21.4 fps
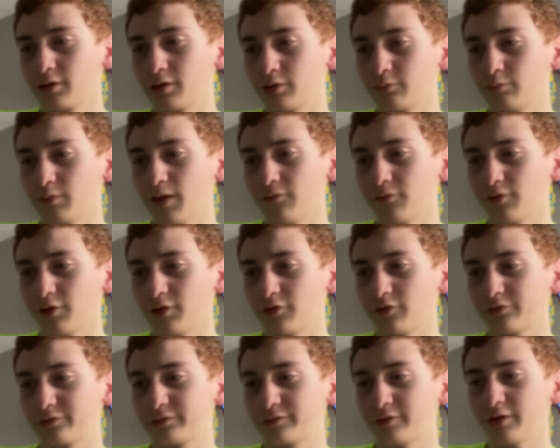reference
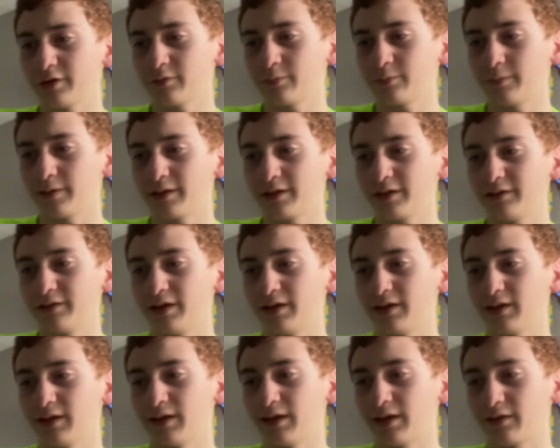Dark
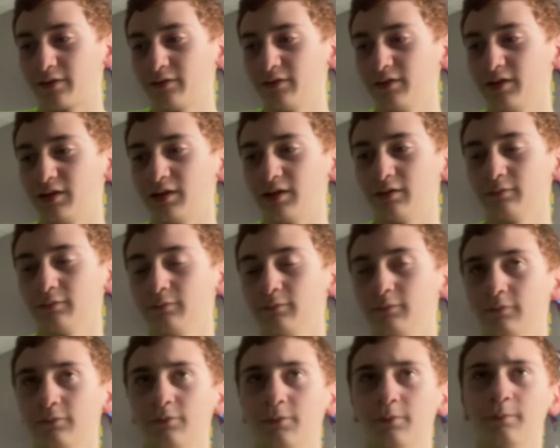Mega.exe
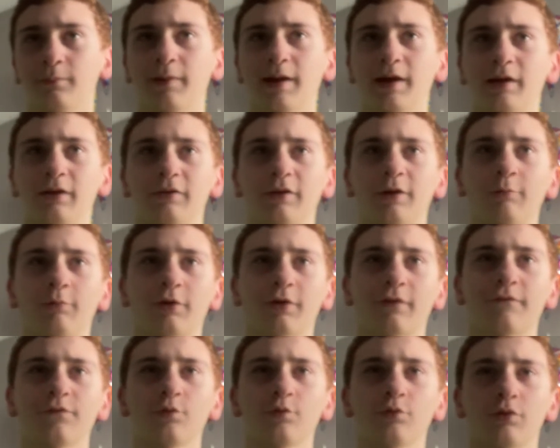from Battle Network
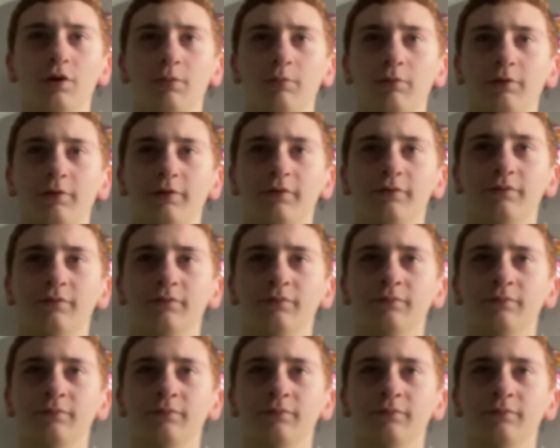4, I believe.